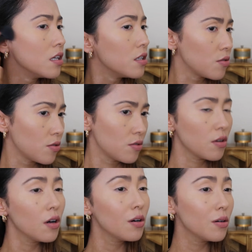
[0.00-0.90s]

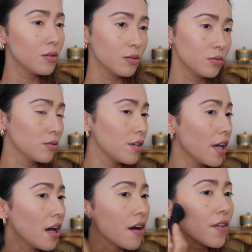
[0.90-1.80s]
So
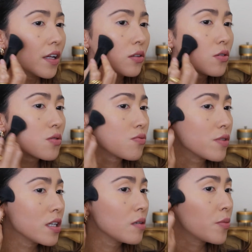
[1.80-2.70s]
yeah, that looks
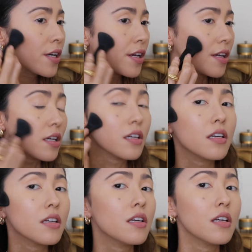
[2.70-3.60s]
really pretty.
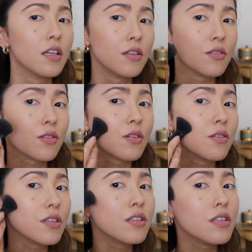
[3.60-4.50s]
So you
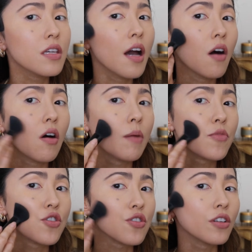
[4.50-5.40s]
can see how I'm
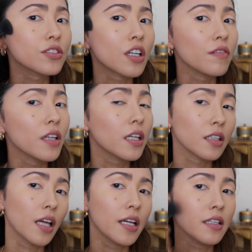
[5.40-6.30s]
just kind of like
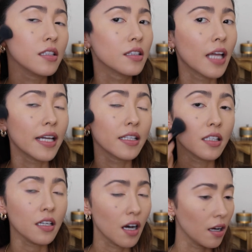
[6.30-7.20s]

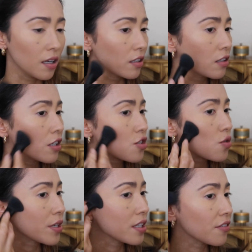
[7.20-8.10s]
lightly
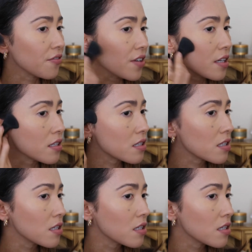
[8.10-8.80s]
contouring the face.